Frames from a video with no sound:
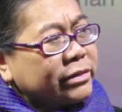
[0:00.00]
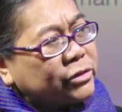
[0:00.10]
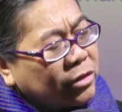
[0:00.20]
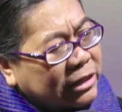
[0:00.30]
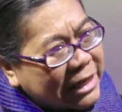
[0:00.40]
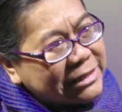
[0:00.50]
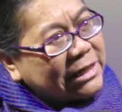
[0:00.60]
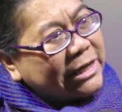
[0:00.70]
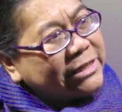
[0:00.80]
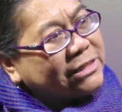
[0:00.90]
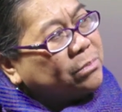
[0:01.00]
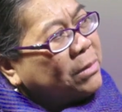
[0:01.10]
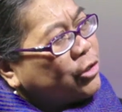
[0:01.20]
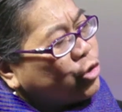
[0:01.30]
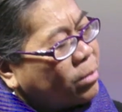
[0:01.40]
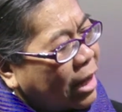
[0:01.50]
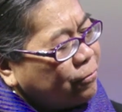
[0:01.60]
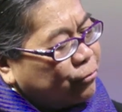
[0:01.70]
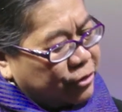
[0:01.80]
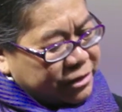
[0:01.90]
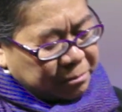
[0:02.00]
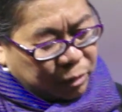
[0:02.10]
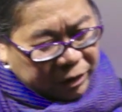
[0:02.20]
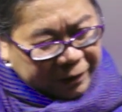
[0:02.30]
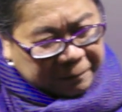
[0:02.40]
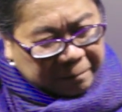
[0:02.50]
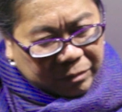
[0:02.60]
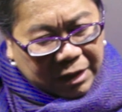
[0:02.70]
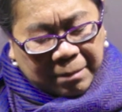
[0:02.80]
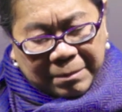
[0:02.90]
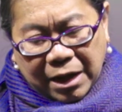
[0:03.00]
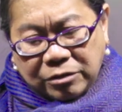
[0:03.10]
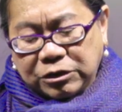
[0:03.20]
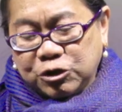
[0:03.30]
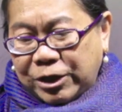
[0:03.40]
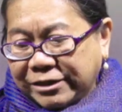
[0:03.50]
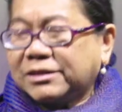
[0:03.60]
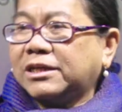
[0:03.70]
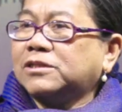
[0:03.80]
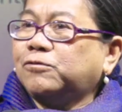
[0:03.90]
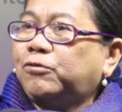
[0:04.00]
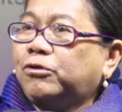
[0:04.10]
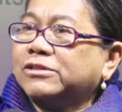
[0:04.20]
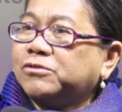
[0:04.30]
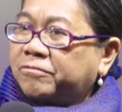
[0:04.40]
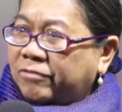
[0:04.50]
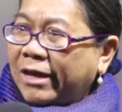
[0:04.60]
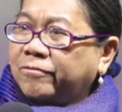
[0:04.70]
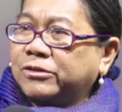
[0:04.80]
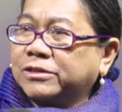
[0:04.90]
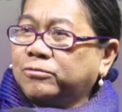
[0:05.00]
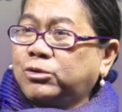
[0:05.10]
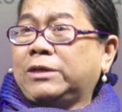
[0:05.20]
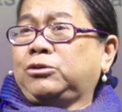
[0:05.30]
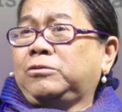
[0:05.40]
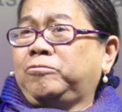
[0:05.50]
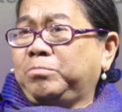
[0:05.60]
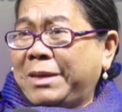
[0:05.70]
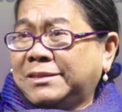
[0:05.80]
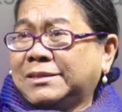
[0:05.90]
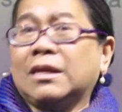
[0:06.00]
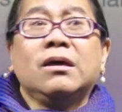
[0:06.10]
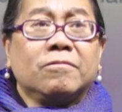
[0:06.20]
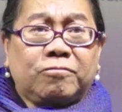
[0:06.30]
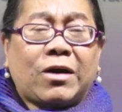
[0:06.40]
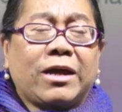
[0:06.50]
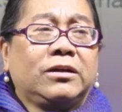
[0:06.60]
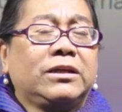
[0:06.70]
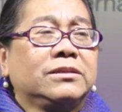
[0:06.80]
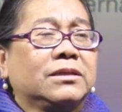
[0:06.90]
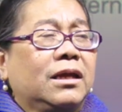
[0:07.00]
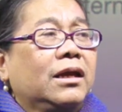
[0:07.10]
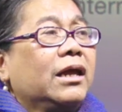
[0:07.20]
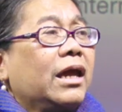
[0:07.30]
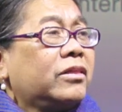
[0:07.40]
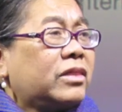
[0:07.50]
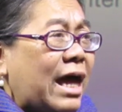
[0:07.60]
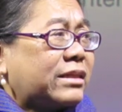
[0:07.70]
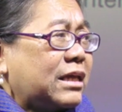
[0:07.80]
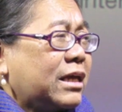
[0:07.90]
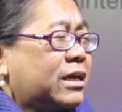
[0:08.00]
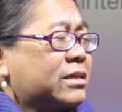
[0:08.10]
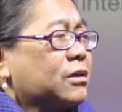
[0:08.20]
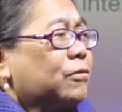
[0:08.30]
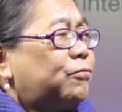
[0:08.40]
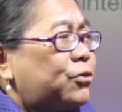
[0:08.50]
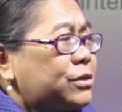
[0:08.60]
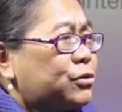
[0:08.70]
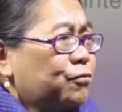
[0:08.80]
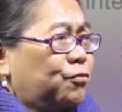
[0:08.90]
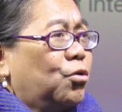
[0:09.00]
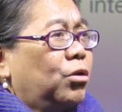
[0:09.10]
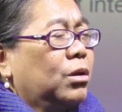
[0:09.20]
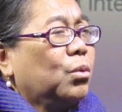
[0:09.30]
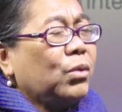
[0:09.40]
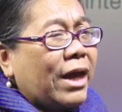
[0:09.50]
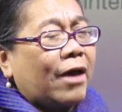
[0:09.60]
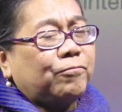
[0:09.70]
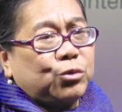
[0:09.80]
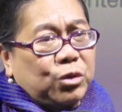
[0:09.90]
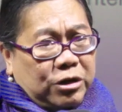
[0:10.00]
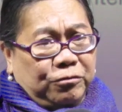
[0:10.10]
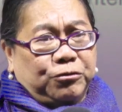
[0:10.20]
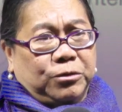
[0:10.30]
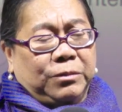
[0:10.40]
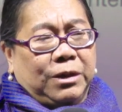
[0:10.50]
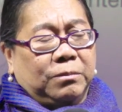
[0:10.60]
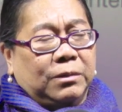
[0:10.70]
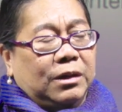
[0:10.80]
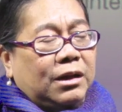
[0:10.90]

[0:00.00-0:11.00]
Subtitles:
So this leads me to my first point about justice for survivors of gender-based violence. And that is, first of all, we have to hear from them.